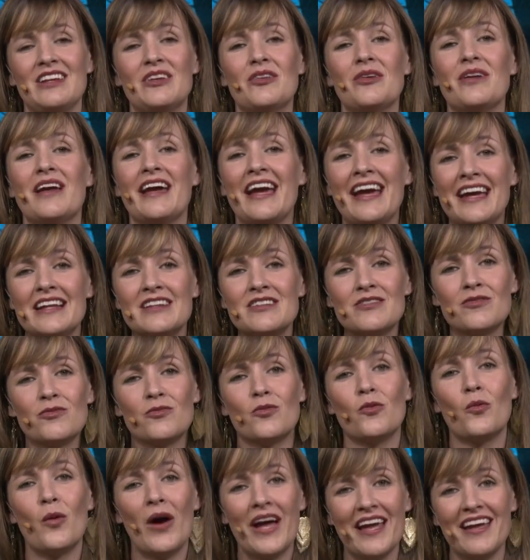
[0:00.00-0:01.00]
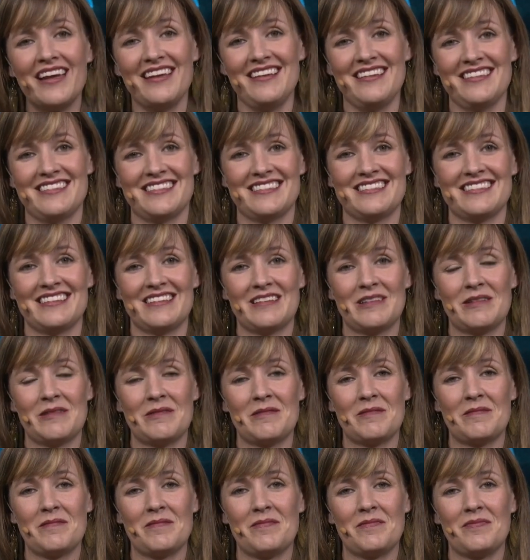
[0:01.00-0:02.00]
and creative ways.
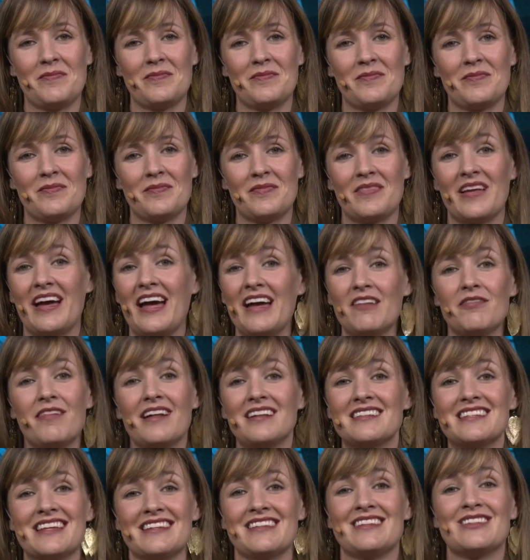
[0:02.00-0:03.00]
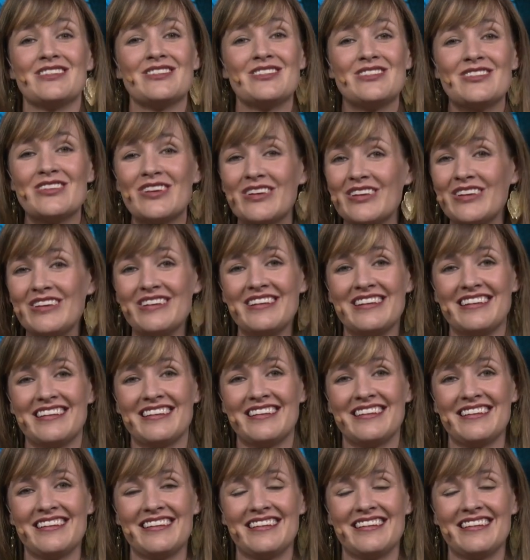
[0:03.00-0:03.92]
I felt understood.